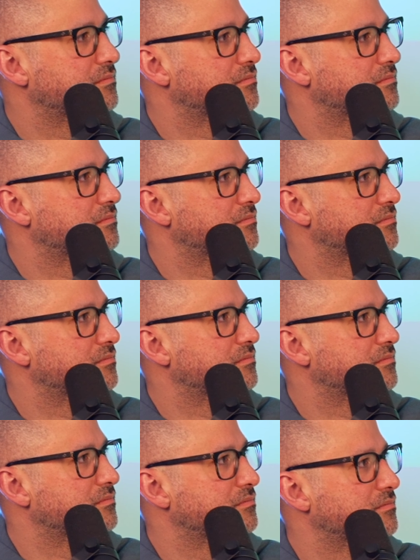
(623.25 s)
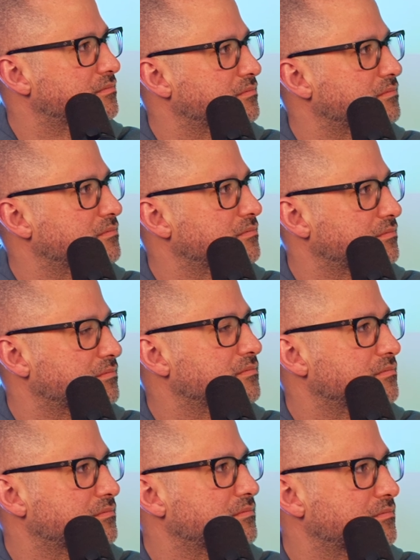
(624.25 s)

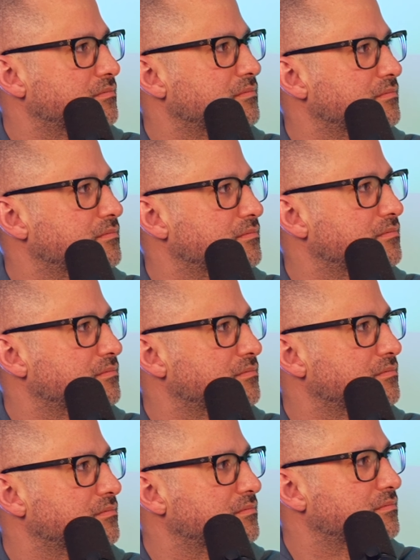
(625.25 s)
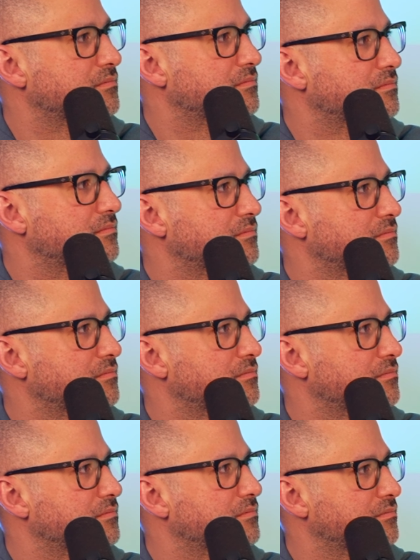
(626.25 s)

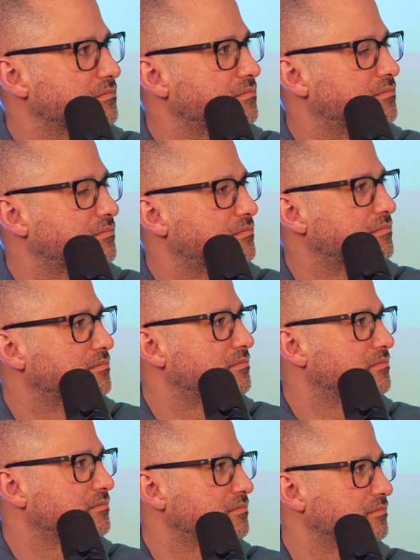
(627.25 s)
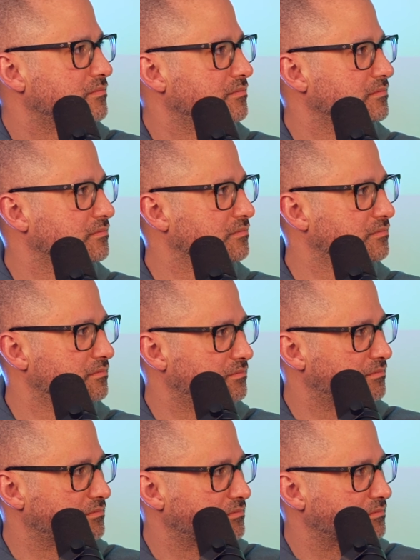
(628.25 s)

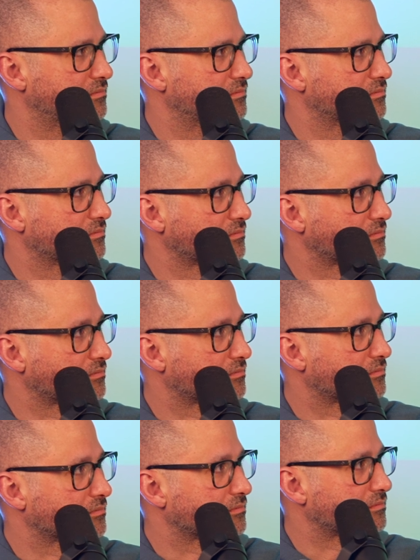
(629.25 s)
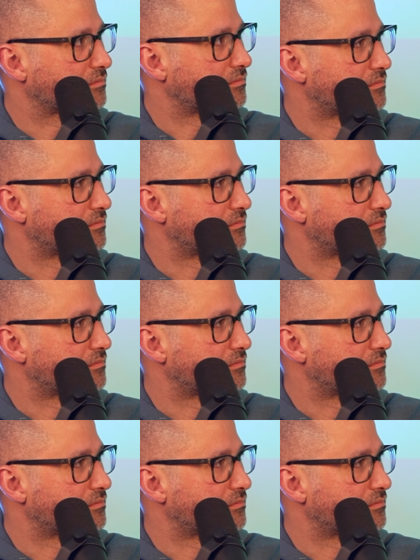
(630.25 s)
This person isn't speaking.